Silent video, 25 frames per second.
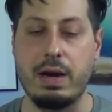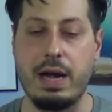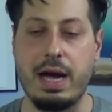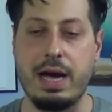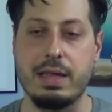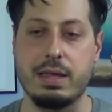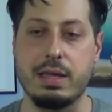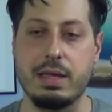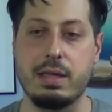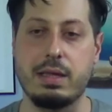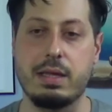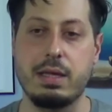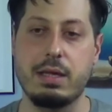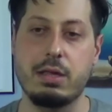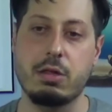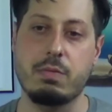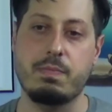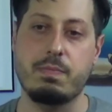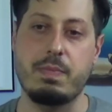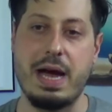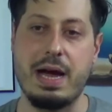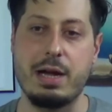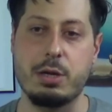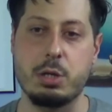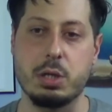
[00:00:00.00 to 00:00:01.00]
as a
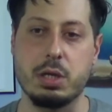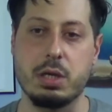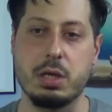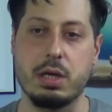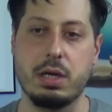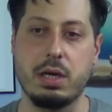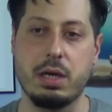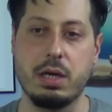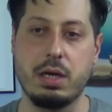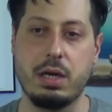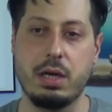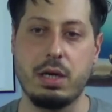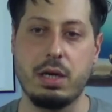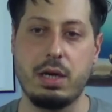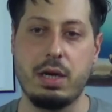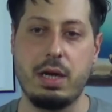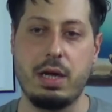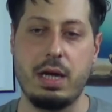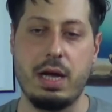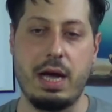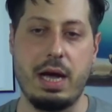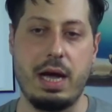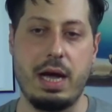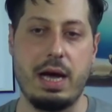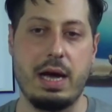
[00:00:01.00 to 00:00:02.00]
dispatcher
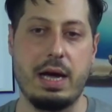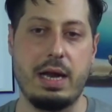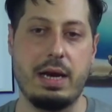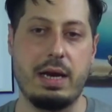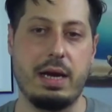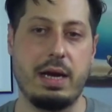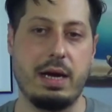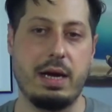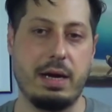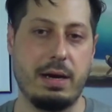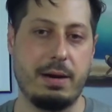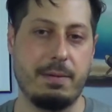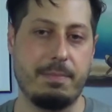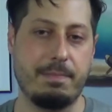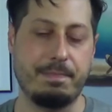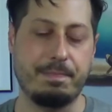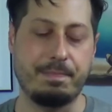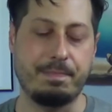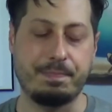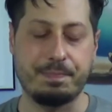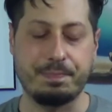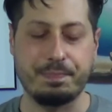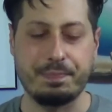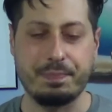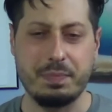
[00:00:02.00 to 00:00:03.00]
at
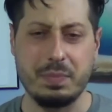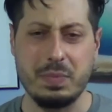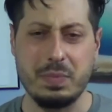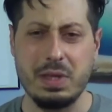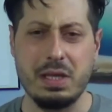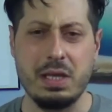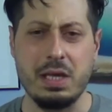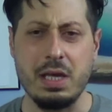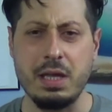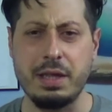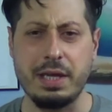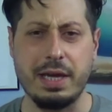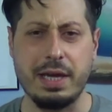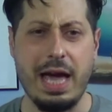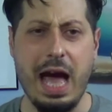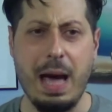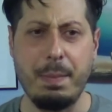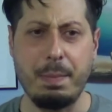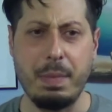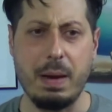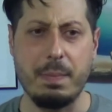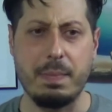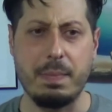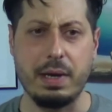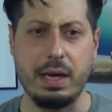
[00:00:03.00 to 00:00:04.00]
the cab
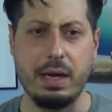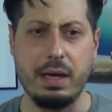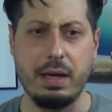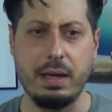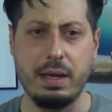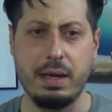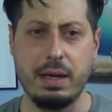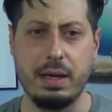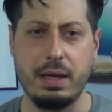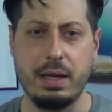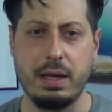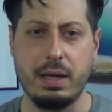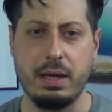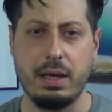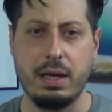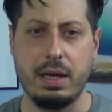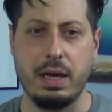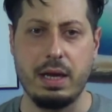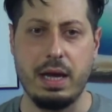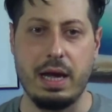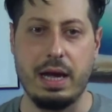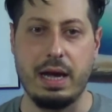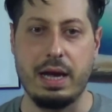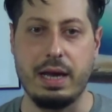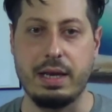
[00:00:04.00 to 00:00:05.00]
company.
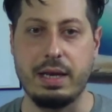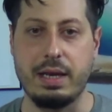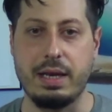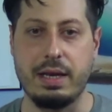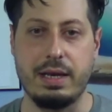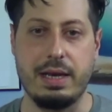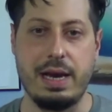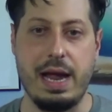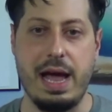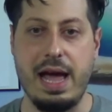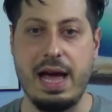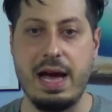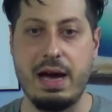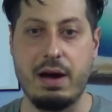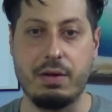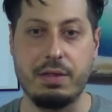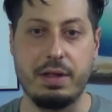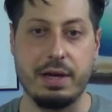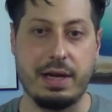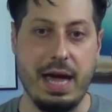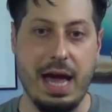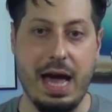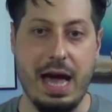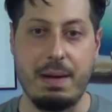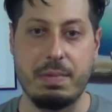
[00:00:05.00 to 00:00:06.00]
And now the
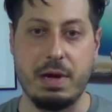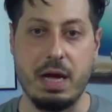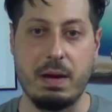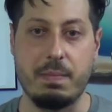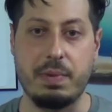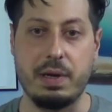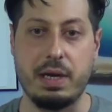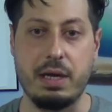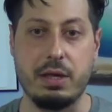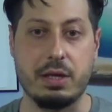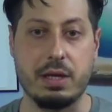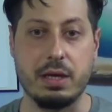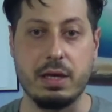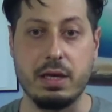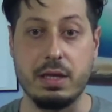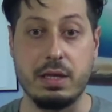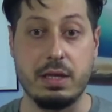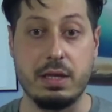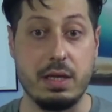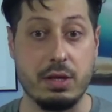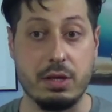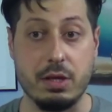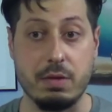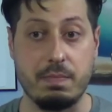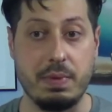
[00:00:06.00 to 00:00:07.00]
cab company is going to
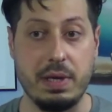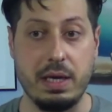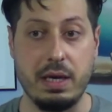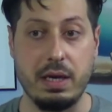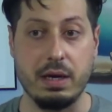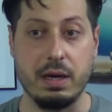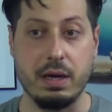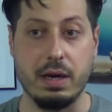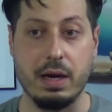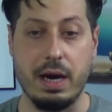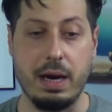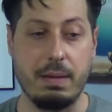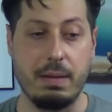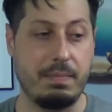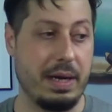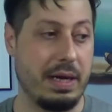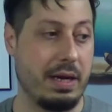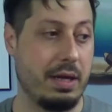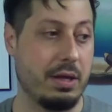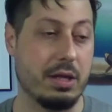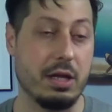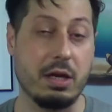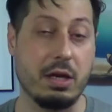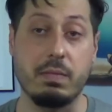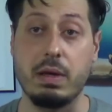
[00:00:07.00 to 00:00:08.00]
disappear and
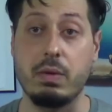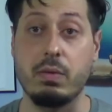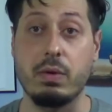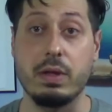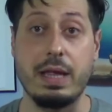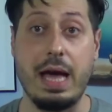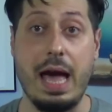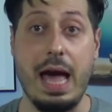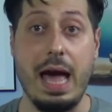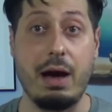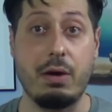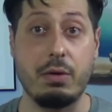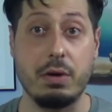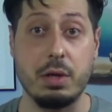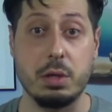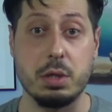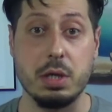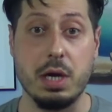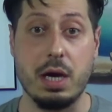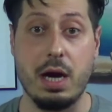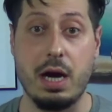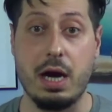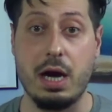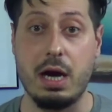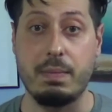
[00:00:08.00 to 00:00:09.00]
Benny's going to be without a
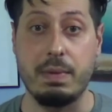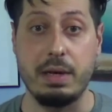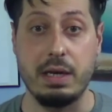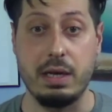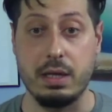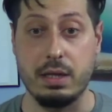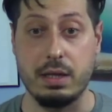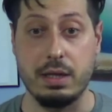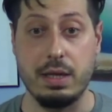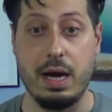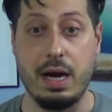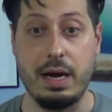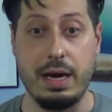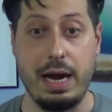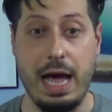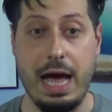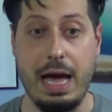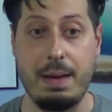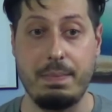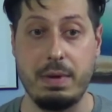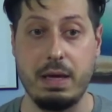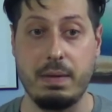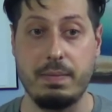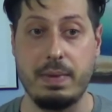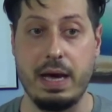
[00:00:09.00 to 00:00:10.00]
job and he's not
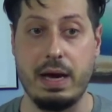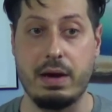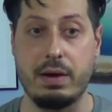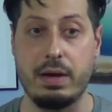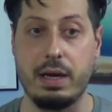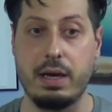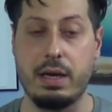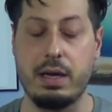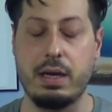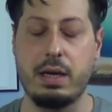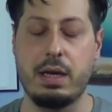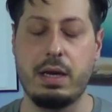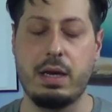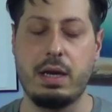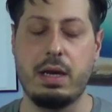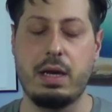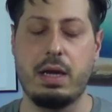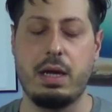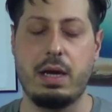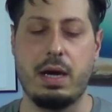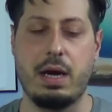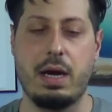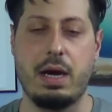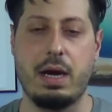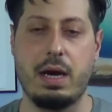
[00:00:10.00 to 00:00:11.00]
happy about it.
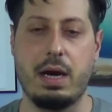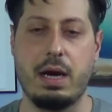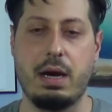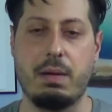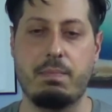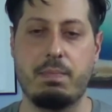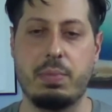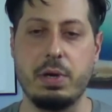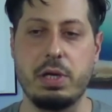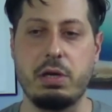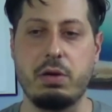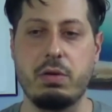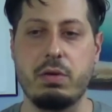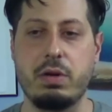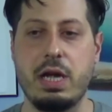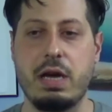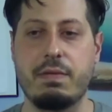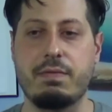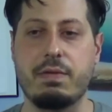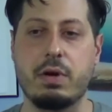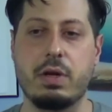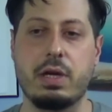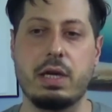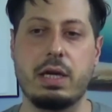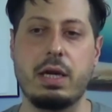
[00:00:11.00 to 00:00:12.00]
But you
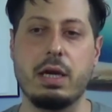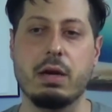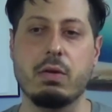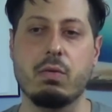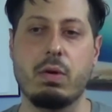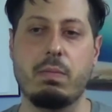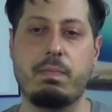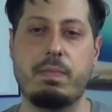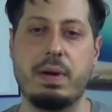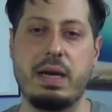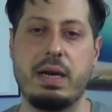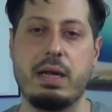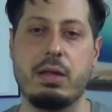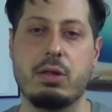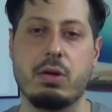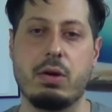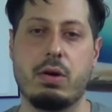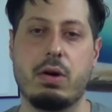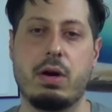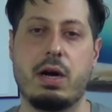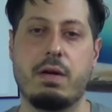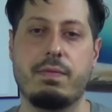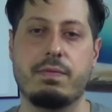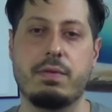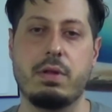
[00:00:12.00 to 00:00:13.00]
never hear what Benny's
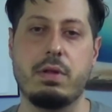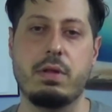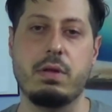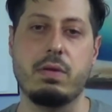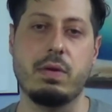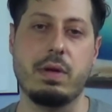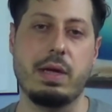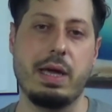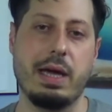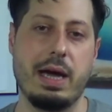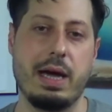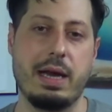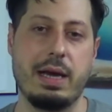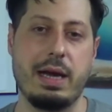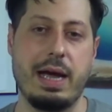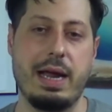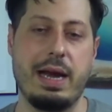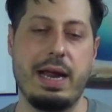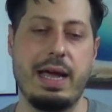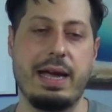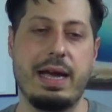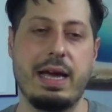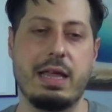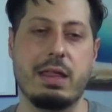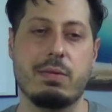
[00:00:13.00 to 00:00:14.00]
off to do again. And
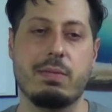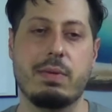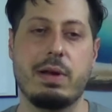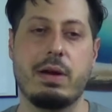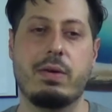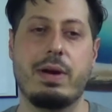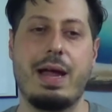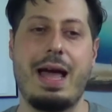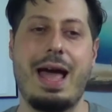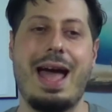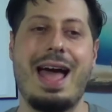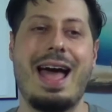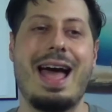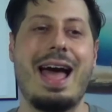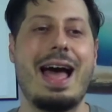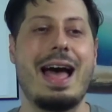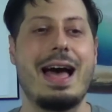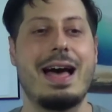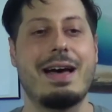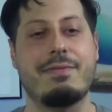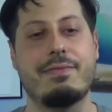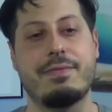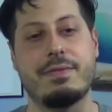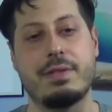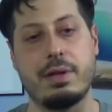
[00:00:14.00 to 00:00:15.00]
I guess we don't
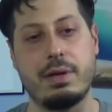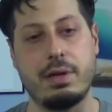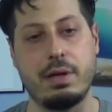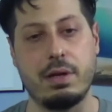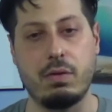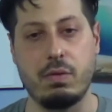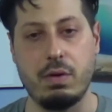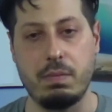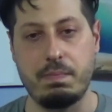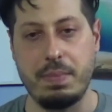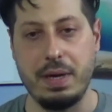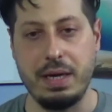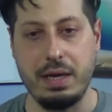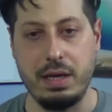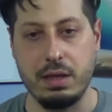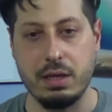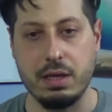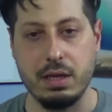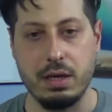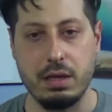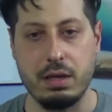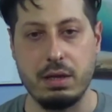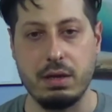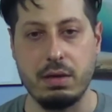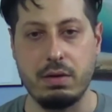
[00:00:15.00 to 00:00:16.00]
have to know what Benny's
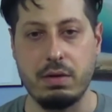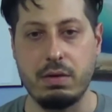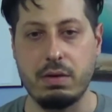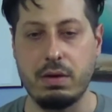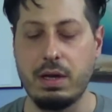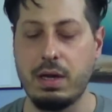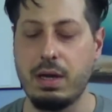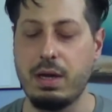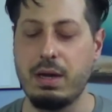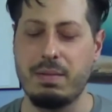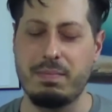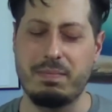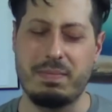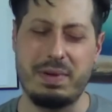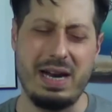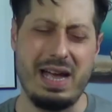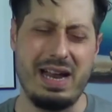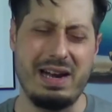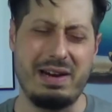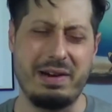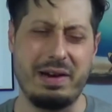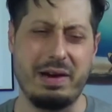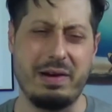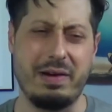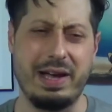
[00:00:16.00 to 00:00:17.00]
going to do, but I
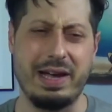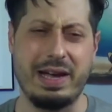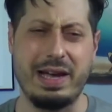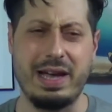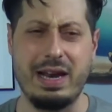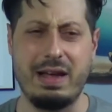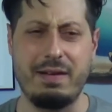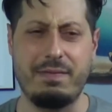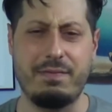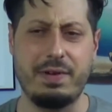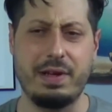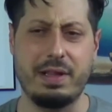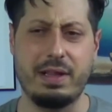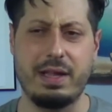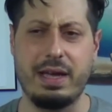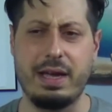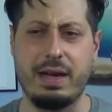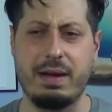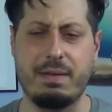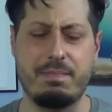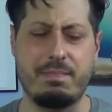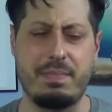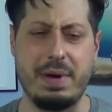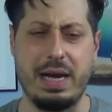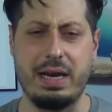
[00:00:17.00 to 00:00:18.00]
don't know. I kind of feel
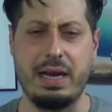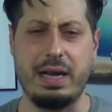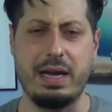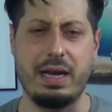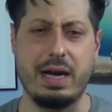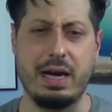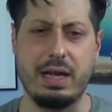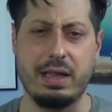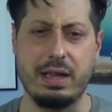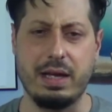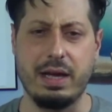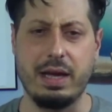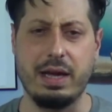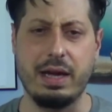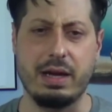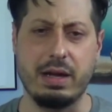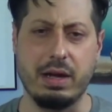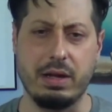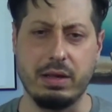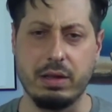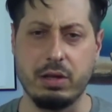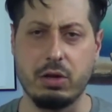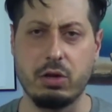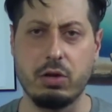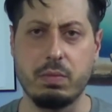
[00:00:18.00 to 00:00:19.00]
like Benny got like
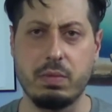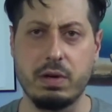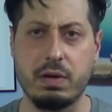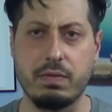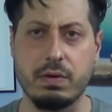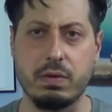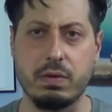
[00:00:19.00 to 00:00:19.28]
a little bit of a